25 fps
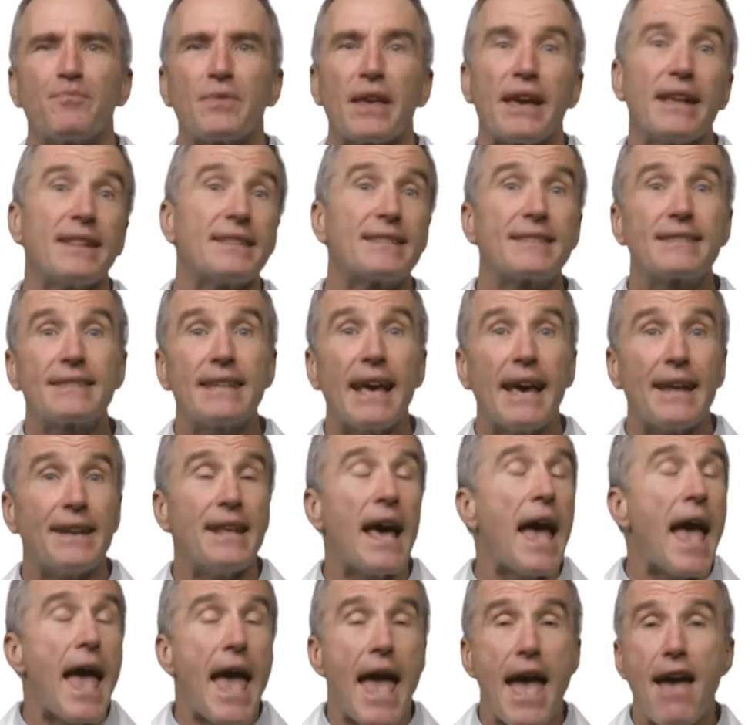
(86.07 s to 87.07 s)
Instead,
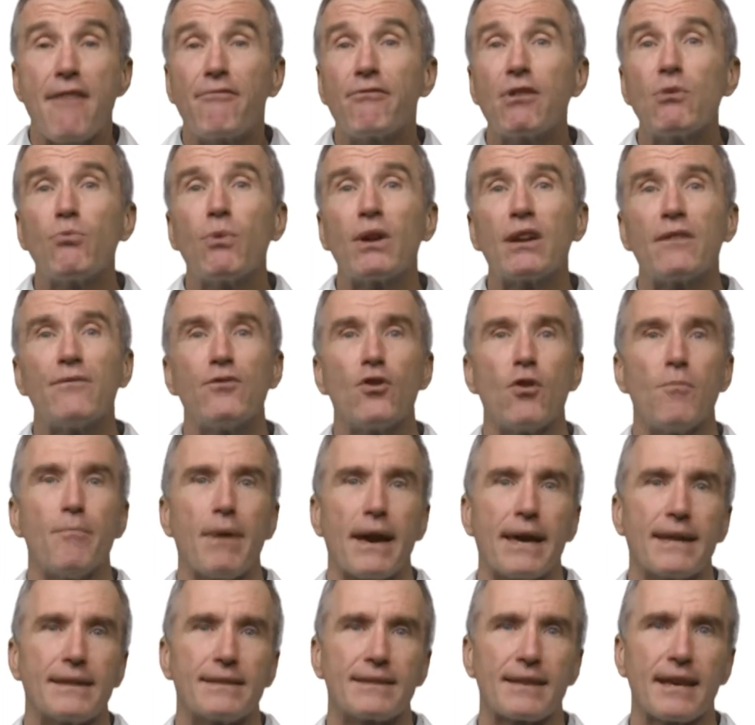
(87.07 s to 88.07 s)
every one of your
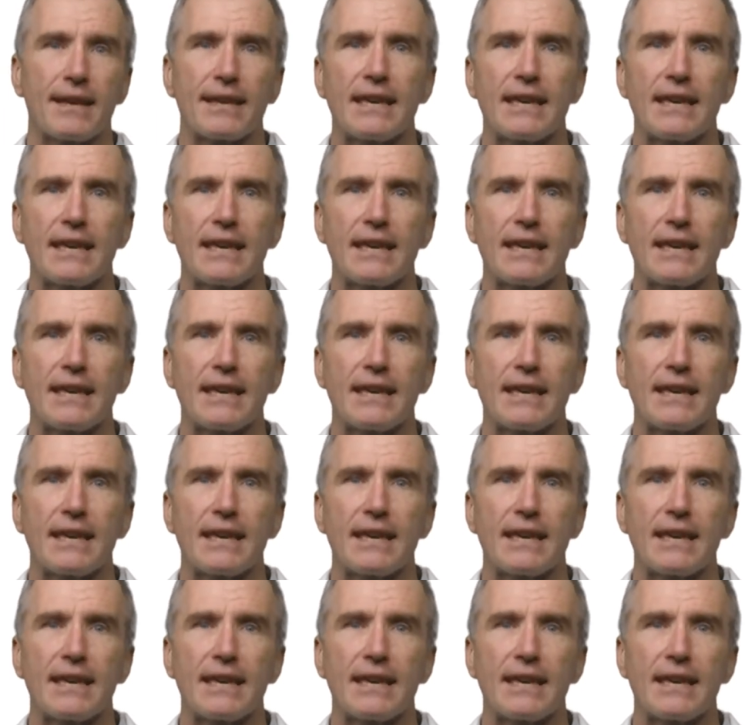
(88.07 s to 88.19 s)
mates